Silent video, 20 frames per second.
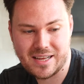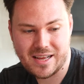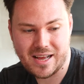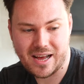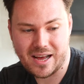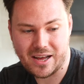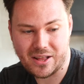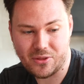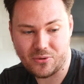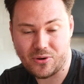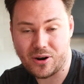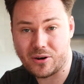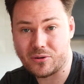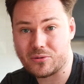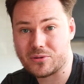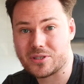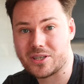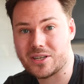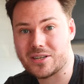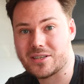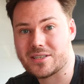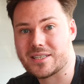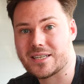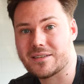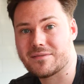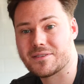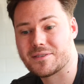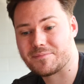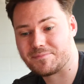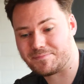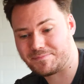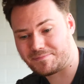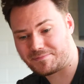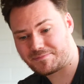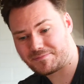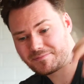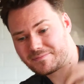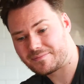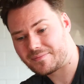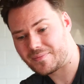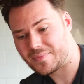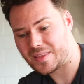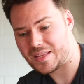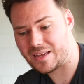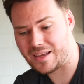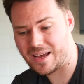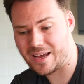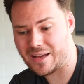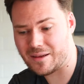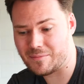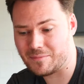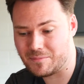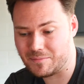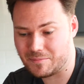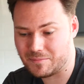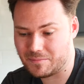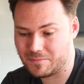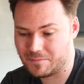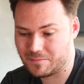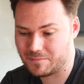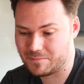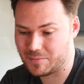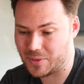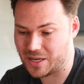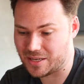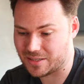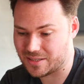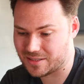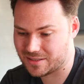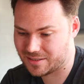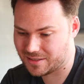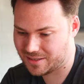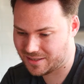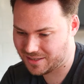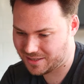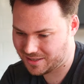There are alternatives, but